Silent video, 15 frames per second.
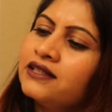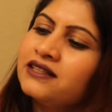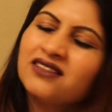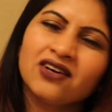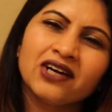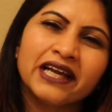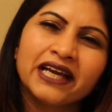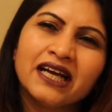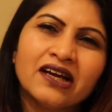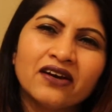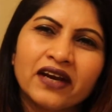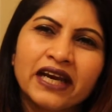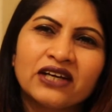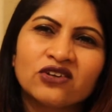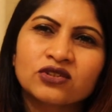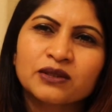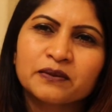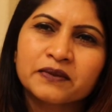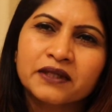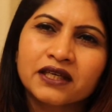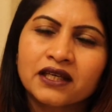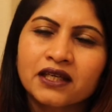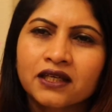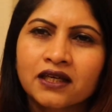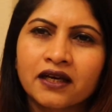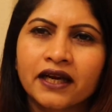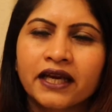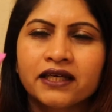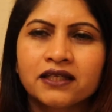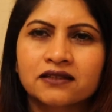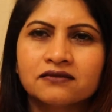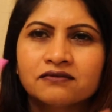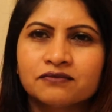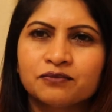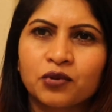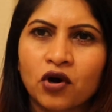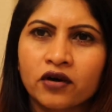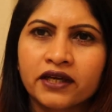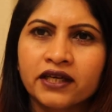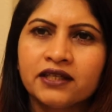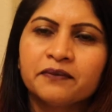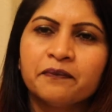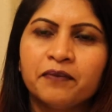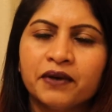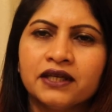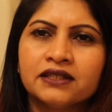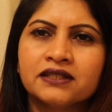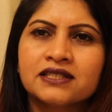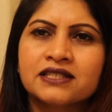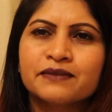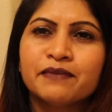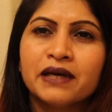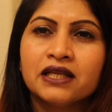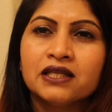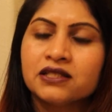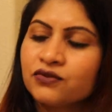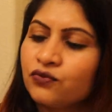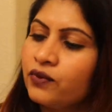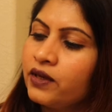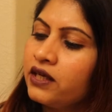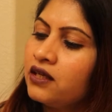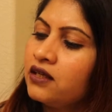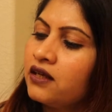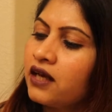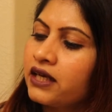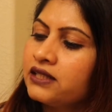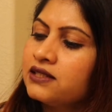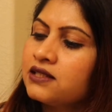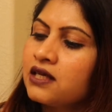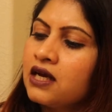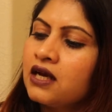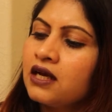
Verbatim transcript: it's not like great or something great product but the smell is very nice